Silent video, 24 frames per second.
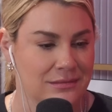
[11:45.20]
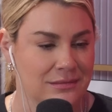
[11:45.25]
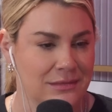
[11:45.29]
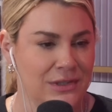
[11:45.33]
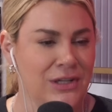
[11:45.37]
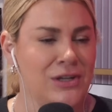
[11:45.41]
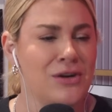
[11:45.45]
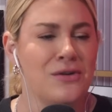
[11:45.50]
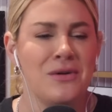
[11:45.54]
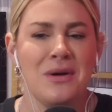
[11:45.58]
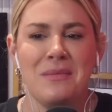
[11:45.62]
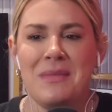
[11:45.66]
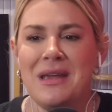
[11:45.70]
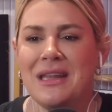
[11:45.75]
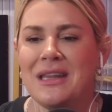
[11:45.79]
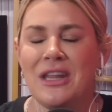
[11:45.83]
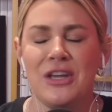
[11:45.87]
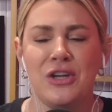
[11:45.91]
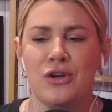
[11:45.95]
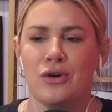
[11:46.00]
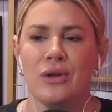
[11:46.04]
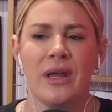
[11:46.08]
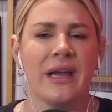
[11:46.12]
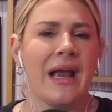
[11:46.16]
You know what I mean?
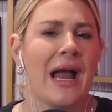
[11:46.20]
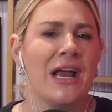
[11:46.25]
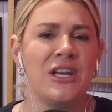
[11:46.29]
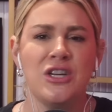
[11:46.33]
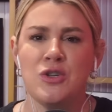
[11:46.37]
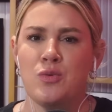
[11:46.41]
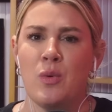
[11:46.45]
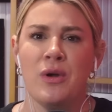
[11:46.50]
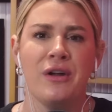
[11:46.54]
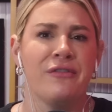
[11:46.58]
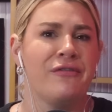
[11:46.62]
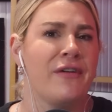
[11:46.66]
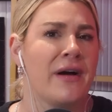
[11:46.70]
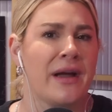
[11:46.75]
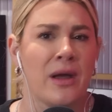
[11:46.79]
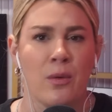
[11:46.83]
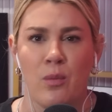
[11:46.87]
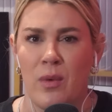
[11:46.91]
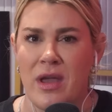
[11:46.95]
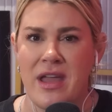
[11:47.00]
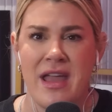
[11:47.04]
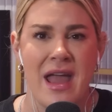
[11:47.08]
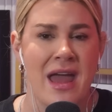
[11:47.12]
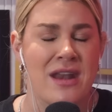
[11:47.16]
You're like, I just want a
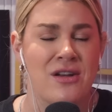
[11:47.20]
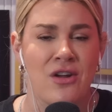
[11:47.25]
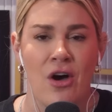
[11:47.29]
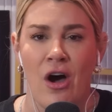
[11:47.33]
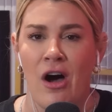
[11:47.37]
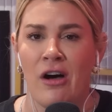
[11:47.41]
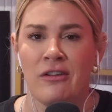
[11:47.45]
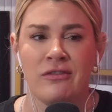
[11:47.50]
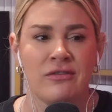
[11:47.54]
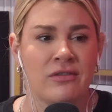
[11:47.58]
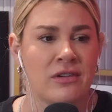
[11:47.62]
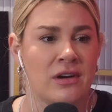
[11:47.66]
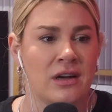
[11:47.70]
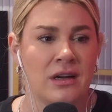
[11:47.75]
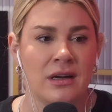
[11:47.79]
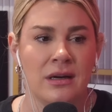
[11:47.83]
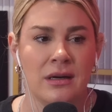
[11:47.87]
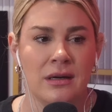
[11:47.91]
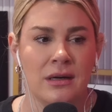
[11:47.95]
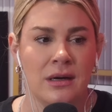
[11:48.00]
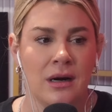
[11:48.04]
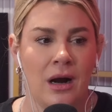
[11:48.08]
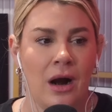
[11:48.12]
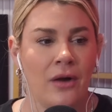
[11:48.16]
fucking weekend off.
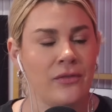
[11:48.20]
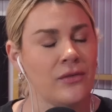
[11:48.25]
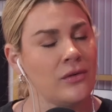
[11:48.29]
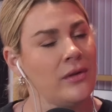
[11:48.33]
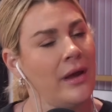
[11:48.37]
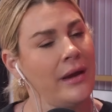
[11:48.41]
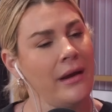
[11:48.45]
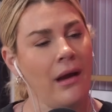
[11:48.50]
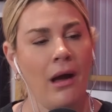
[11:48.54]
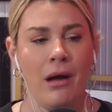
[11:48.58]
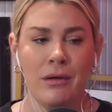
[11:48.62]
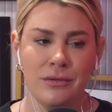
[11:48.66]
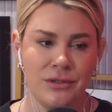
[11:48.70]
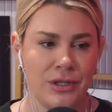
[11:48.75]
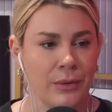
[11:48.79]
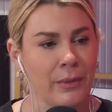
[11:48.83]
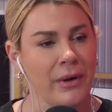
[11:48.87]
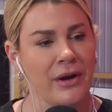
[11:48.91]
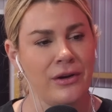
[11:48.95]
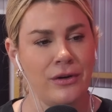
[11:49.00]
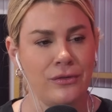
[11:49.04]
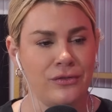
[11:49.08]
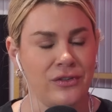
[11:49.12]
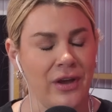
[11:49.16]
I'm like, oh, you
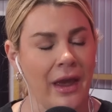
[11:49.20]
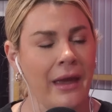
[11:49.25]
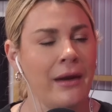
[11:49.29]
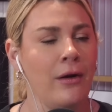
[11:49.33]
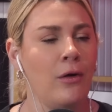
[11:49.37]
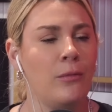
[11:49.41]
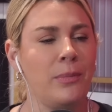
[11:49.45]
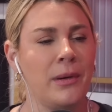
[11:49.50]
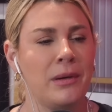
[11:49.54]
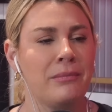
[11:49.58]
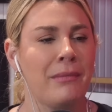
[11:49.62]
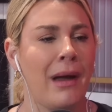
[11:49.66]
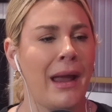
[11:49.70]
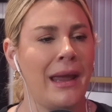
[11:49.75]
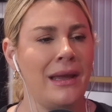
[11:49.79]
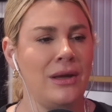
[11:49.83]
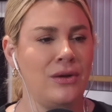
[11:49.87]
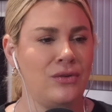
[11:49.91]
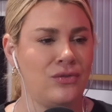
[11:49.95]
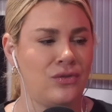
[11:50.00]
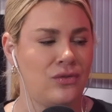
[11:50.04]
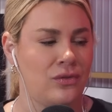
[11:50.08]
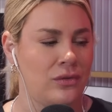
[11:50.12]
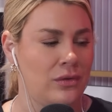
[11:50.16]
want to do 10 open
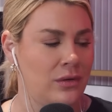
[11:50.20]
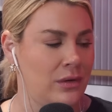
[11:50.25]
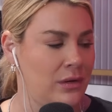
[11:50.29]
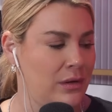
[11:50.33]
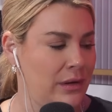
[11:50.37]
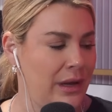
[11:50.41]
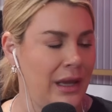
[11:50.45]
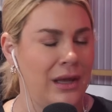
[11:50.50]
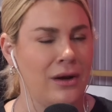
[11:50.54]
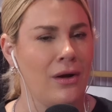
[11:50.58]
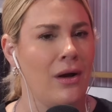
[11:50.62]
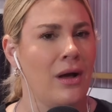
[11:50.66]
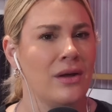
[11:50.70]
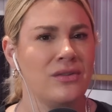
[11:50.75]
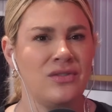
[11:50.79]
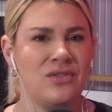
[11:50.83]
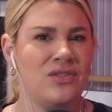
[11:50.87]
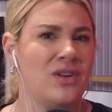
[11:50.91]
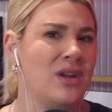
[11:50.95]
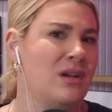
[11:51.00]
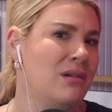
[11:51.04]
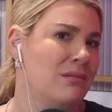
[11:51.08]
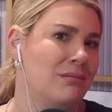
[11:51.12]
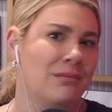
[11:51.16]
mics in
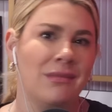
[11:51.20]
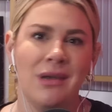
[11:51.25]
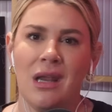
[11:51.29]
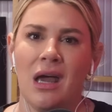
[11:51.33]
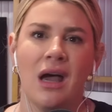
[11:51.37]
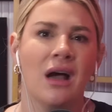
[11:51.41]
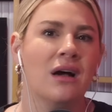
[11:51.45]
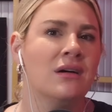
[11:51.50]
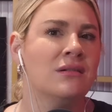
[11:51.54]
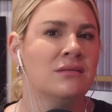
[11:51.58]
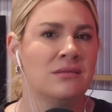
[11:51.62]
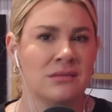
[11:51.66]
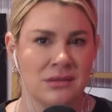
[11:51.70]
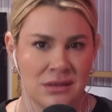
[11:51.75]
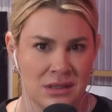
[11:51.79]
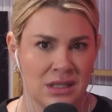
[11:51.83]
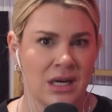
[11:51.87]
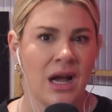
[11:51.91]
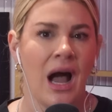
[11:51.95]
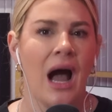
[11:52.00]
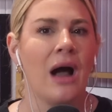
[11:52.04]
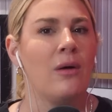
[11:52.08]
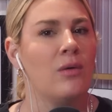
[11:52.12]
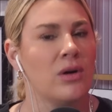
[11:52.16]
Austin? No,
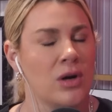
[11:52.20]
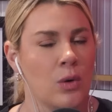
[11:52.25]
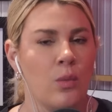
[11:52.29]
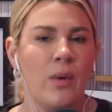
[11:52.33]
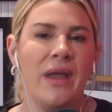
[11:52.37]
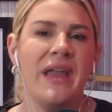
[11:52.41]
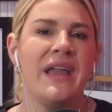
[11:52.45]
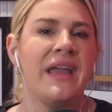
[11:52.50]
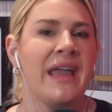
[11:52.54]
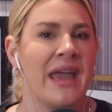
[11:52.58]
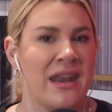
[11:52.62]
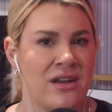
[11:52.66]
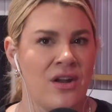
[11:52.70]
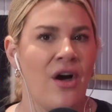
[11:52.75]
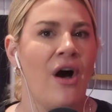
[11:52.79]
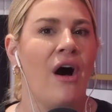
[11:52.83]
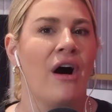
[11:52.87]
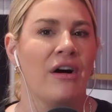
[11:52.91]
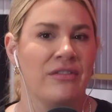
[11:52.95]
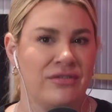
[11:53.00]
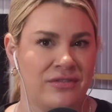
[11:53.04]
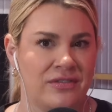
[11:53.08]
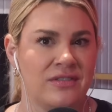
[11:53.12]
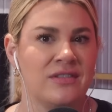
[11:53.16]
I want a weekend
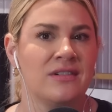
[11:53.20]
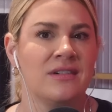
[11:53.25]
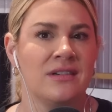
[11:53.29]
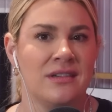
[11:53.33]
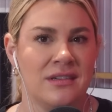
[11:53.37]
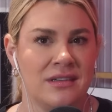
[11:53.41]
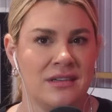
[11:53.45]
off.